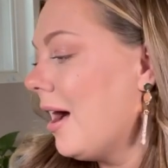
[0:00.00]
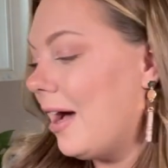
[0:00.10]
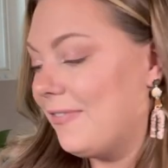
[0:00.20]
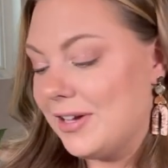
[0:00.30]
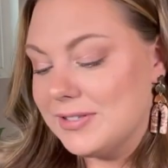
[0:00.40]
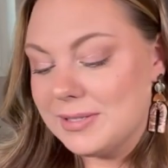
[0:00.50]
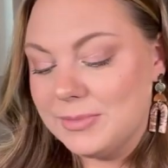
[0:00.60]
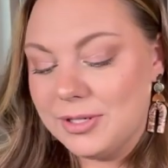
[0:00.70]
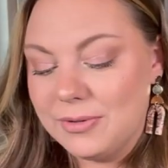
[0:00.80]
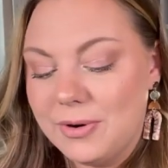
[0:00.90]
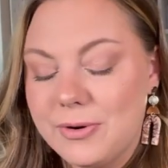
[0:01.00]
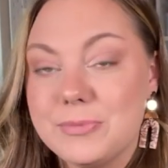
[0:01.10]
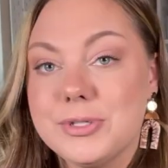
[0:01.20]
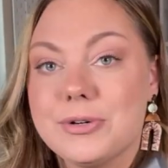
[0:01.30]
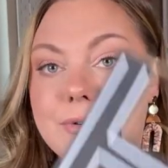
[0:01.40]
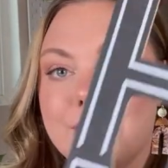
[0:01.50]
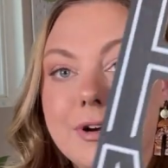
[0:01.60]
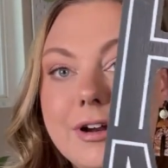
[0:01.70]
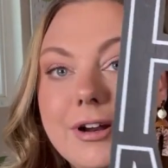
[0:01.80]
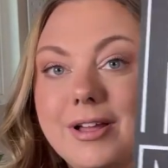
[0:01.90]
I found some new home
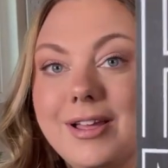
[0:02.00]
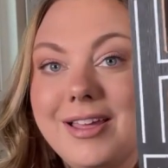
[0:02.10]
decor.